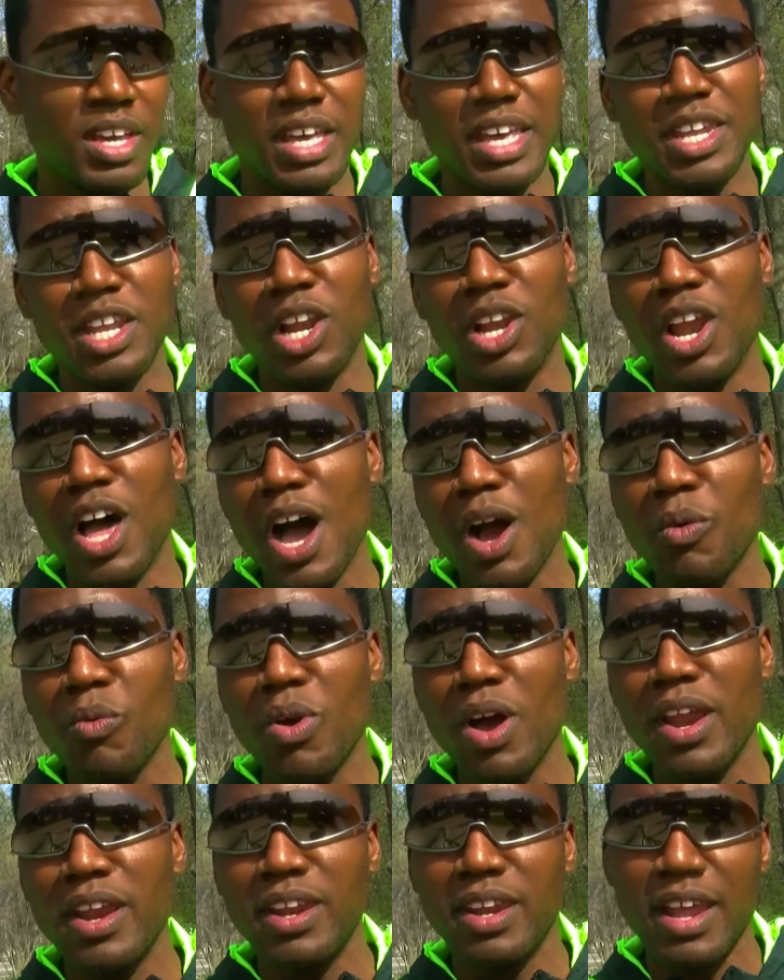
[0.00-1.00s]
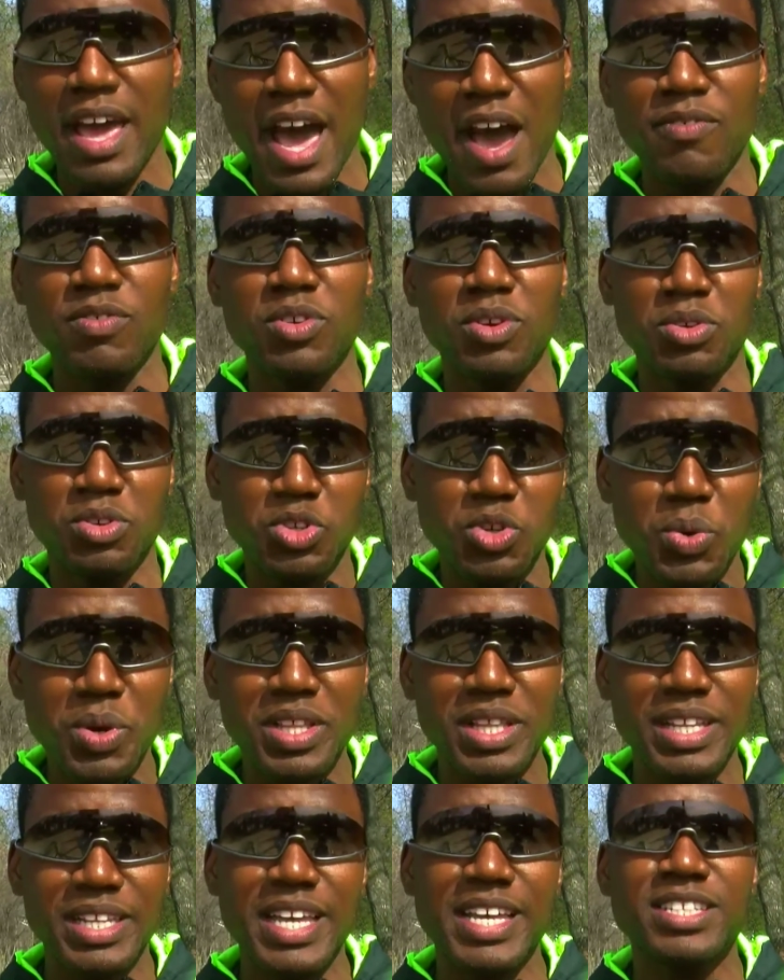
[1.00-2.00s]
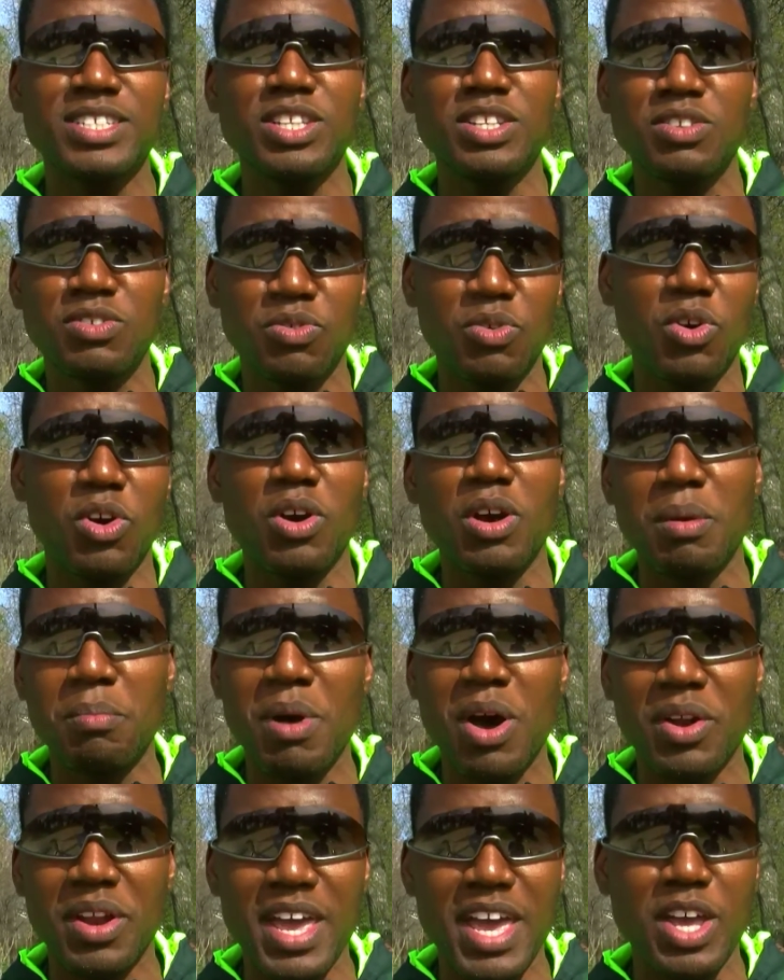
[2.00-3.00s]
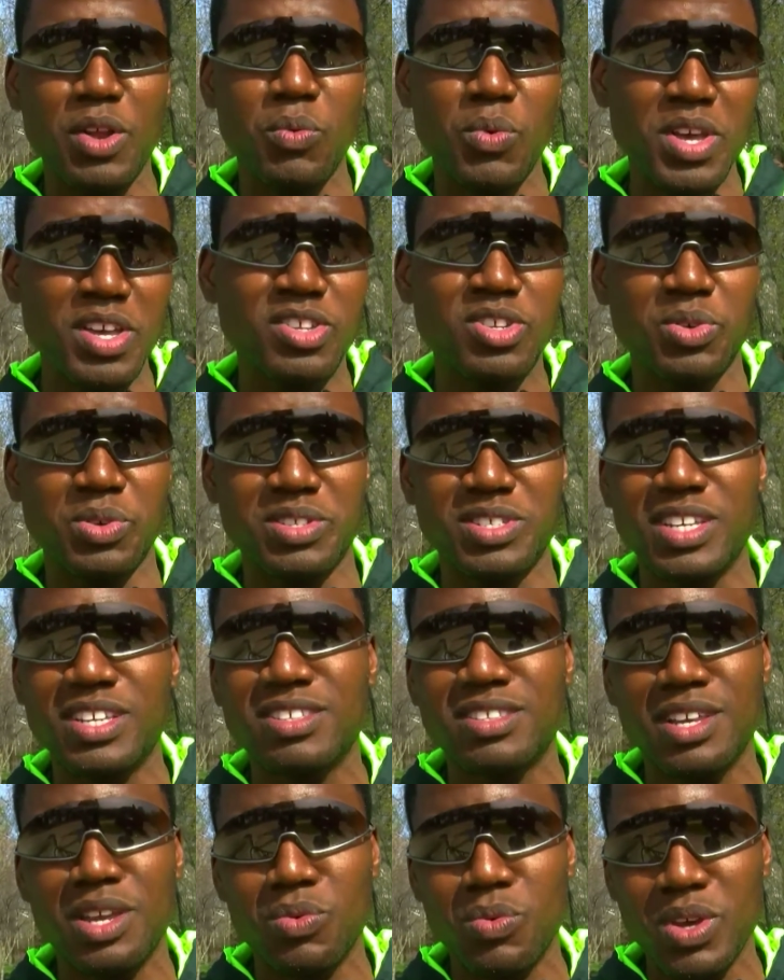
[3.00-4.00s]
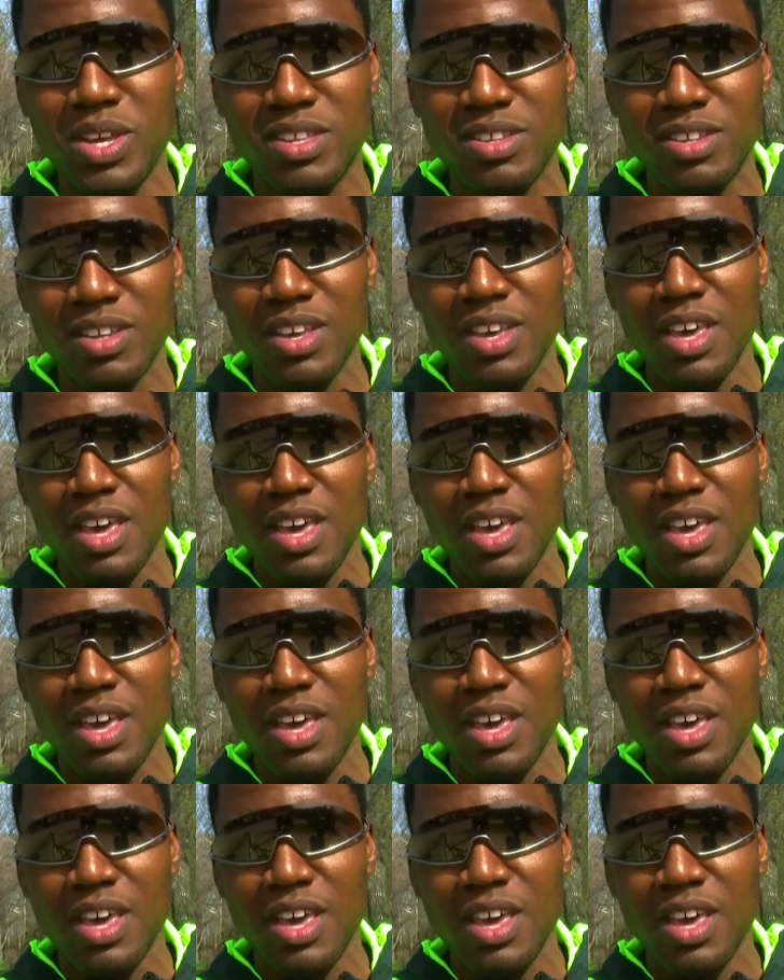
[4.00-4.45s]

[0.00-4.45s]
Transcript: In the long run, after doing the lessons for about 8 weeks or 16 weeks,